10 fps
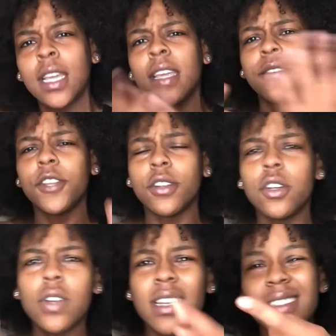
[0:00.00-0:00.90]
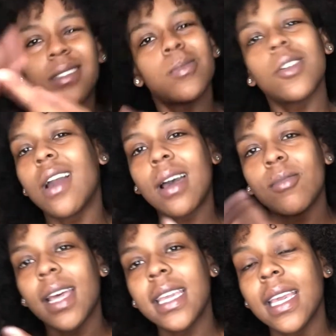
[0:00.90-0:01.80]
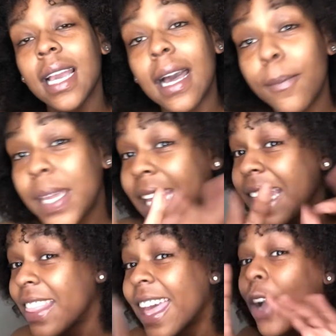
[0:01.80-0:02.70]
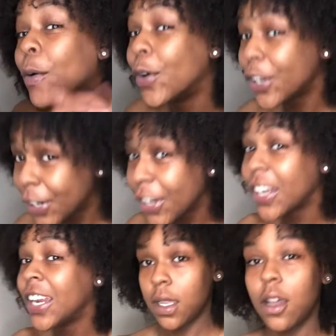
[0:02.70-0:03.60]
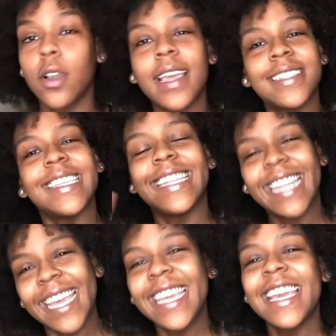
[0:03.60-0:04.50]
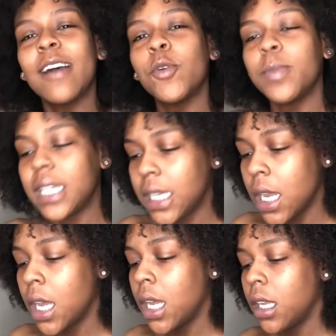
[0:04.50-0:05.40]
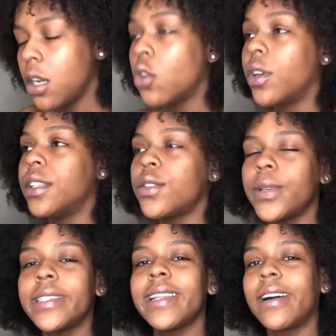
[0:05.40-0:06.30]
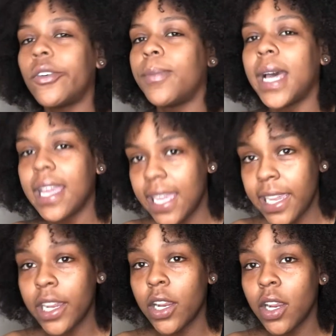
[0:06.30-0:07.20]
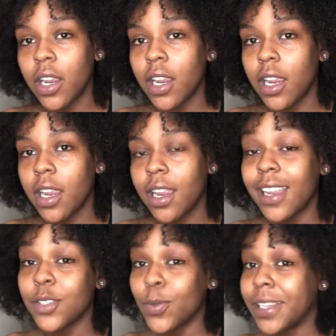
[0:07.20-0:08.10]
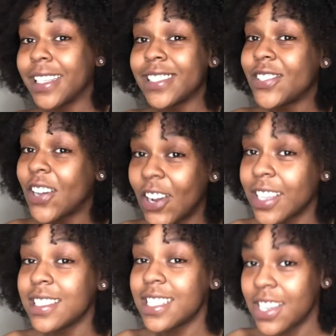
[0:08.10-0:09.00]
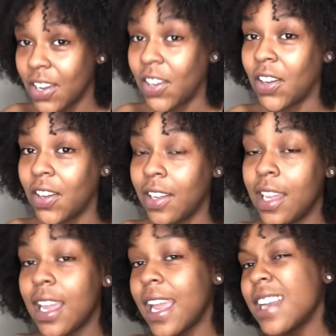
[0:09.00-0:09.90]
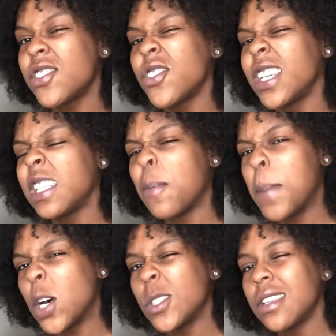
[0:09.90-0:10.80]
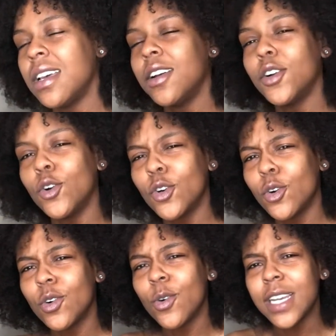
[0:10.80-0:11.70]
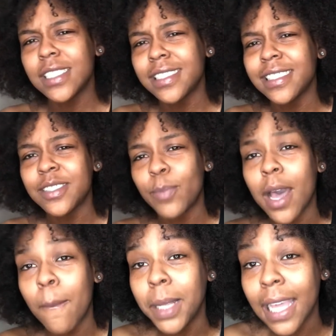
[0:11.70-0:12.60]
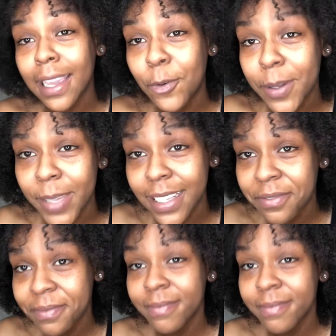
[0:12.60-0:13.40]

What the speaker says: If you're new here, subscribe, like, and comment in that order. Okay, today I'm gonna be doing a twist out on my hair, as well as talking to y'all, answering the most Googled questions about black women.